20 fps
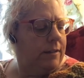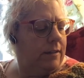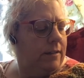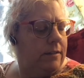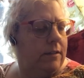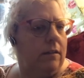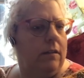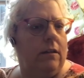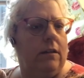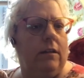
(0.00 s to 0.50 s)
think
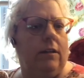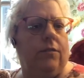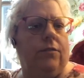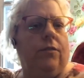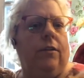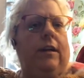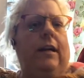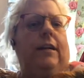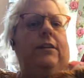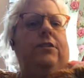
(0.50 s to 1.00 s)
it's long enough
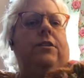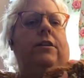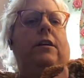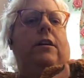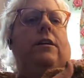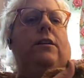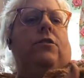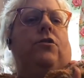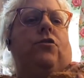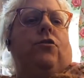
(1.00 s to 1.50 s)
where it actually
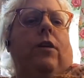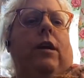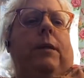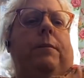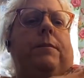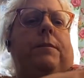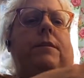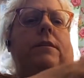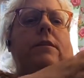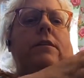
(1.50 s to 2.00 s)
kind of
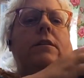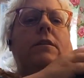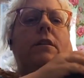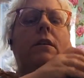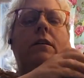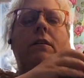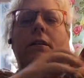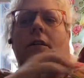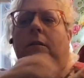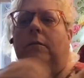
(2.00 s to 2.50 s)
drapes,
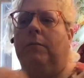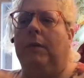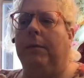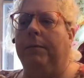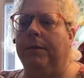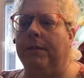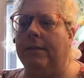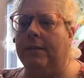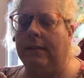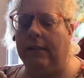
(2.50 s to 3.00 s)
so it may
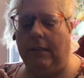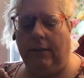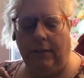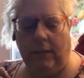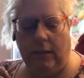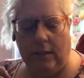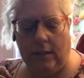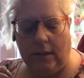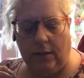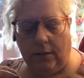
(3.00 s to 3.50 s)
be
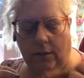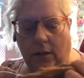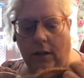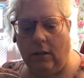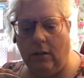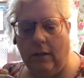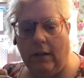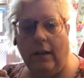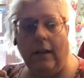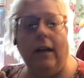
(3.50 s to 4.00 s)
sleeveless. I don't
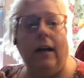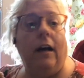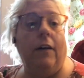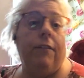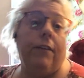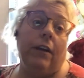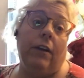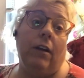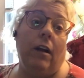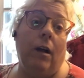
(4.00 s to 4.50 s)
know. I'll
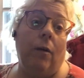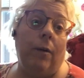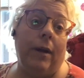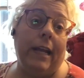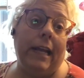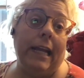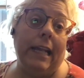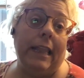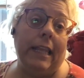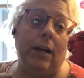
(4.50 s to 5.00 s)
figure it out when
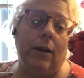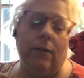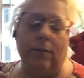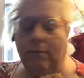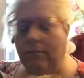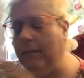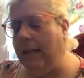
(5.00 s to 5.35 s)
I get there.